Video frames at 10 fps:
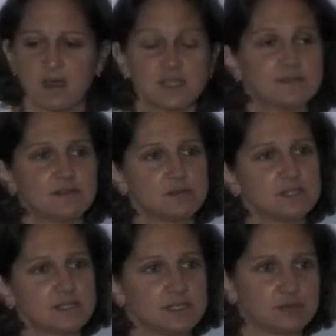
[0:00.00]
it's very
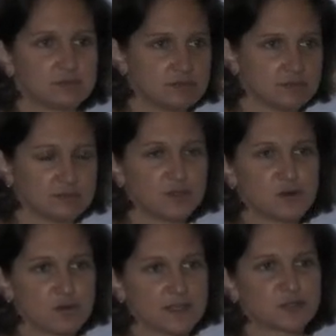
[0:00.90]
easy to
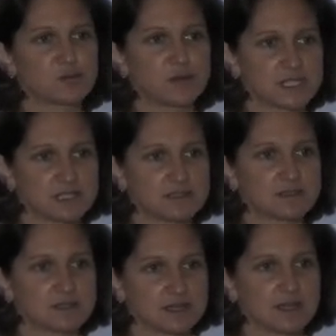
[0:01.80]
know that your
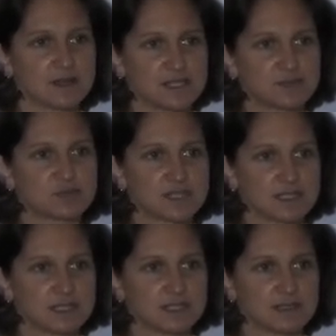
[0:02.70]
patient is
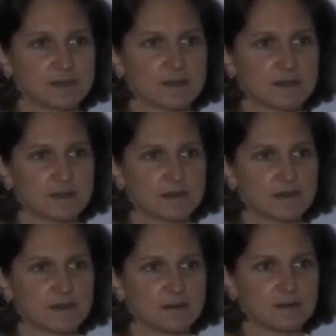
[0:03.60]
presenting
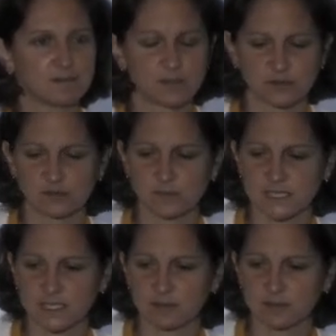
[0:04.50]
blunt traumatic aortic